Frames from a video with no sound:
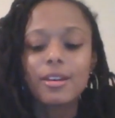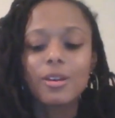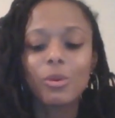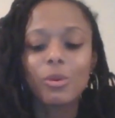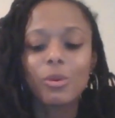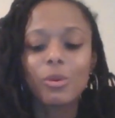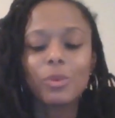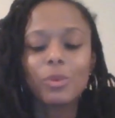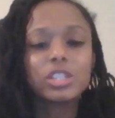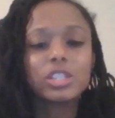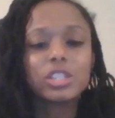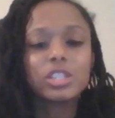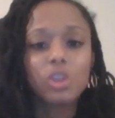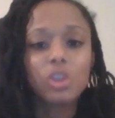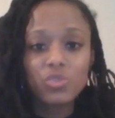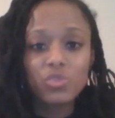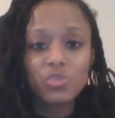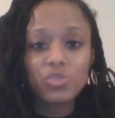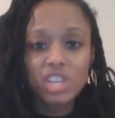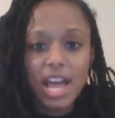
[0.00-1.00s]
What we
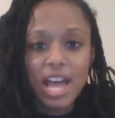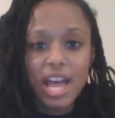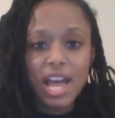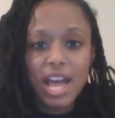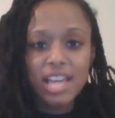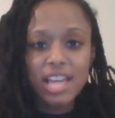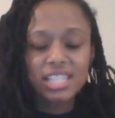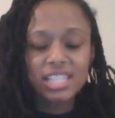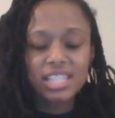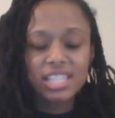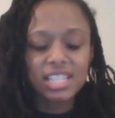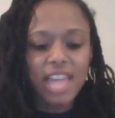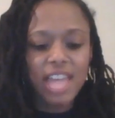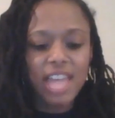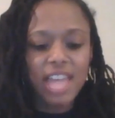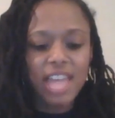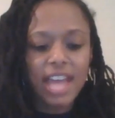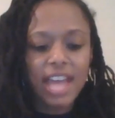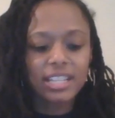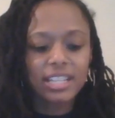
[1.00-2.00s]
don't realize is
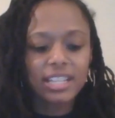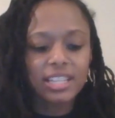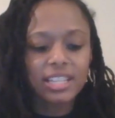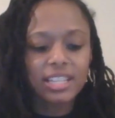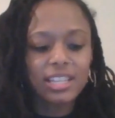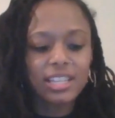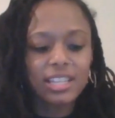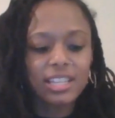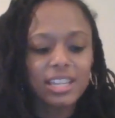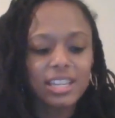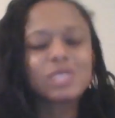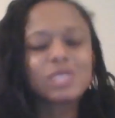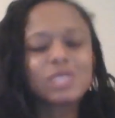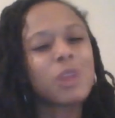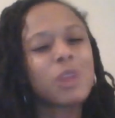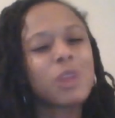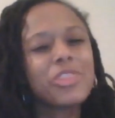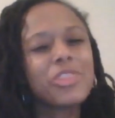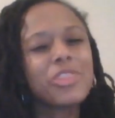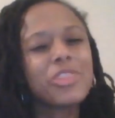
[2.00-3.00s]
that it's
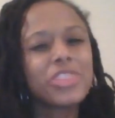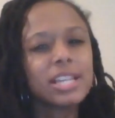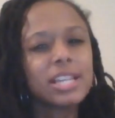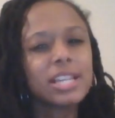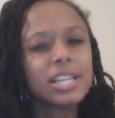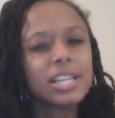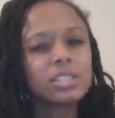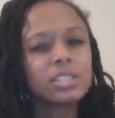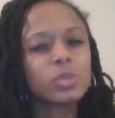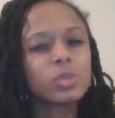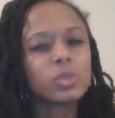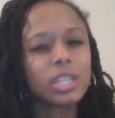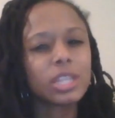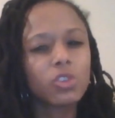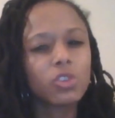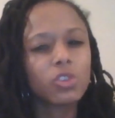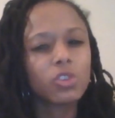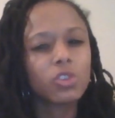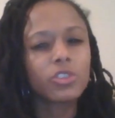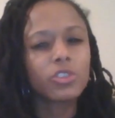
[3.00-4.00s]
one thing to get
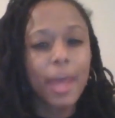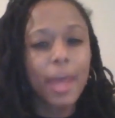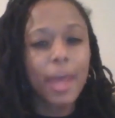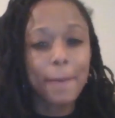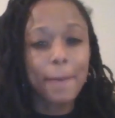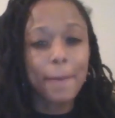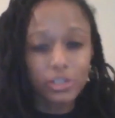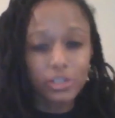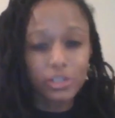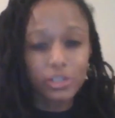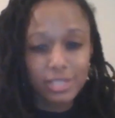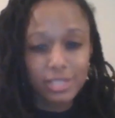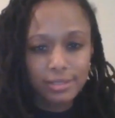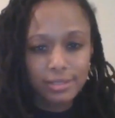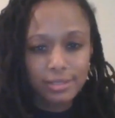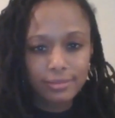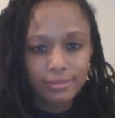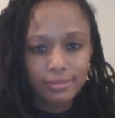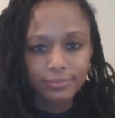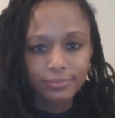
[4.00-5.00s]
over that
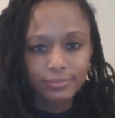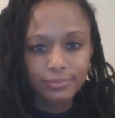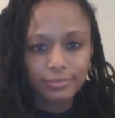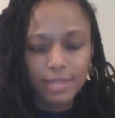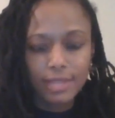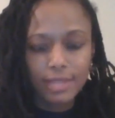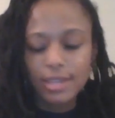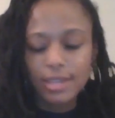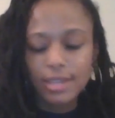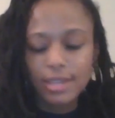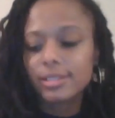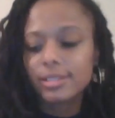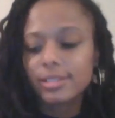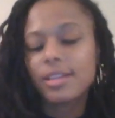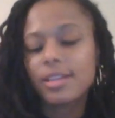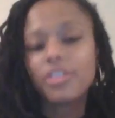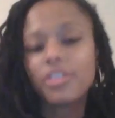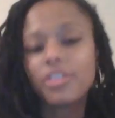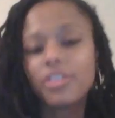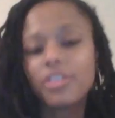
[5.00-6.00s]
person. It's
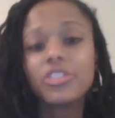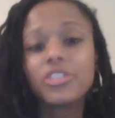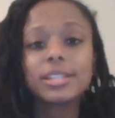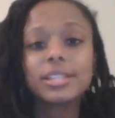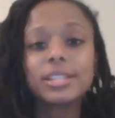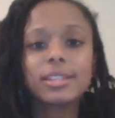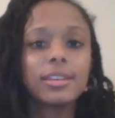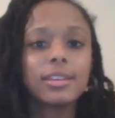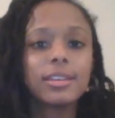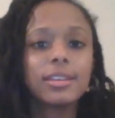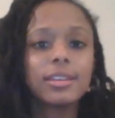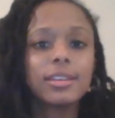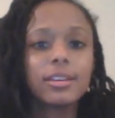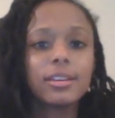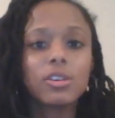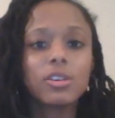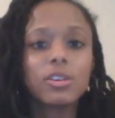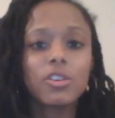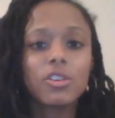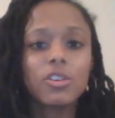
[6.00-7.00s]
another thing to
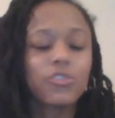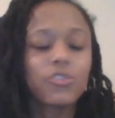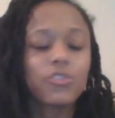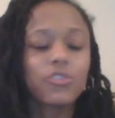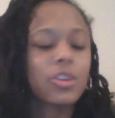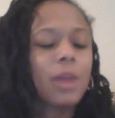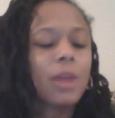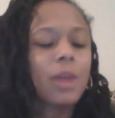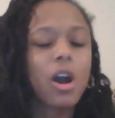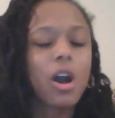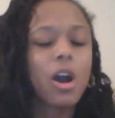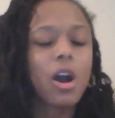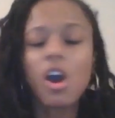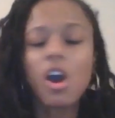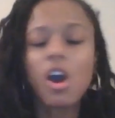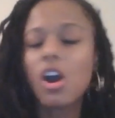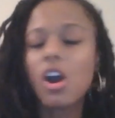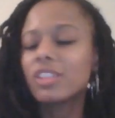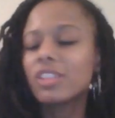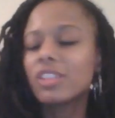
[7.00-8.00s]
heal from
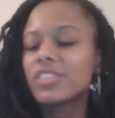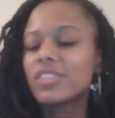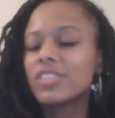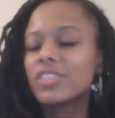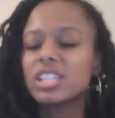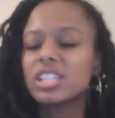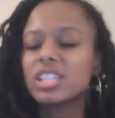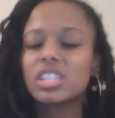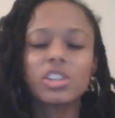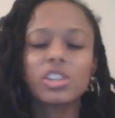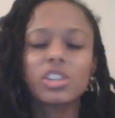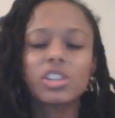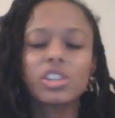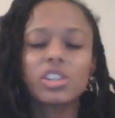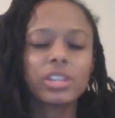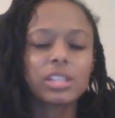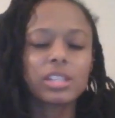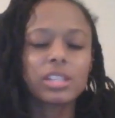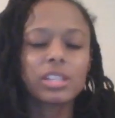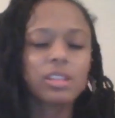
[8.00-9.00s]
all of the
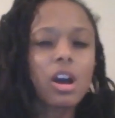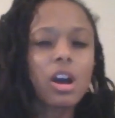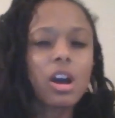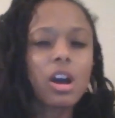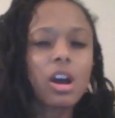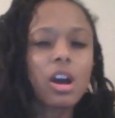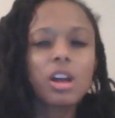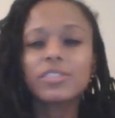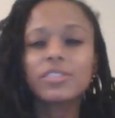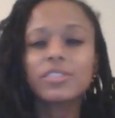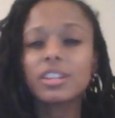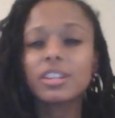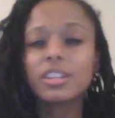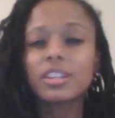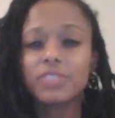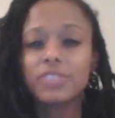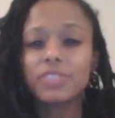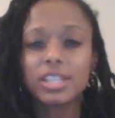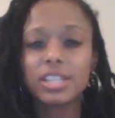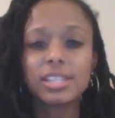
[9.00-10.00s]
insecurities, all of the
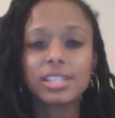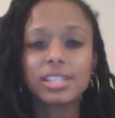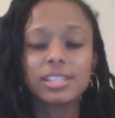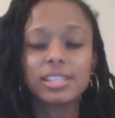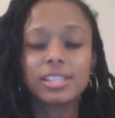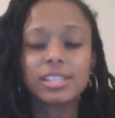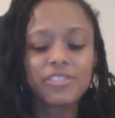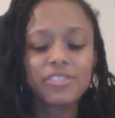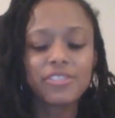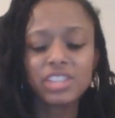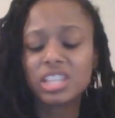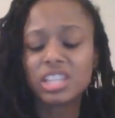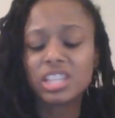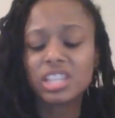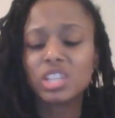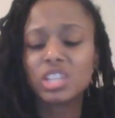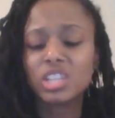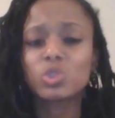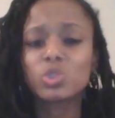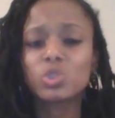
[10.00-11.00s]
offenses,
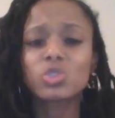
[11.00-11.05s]
everything that you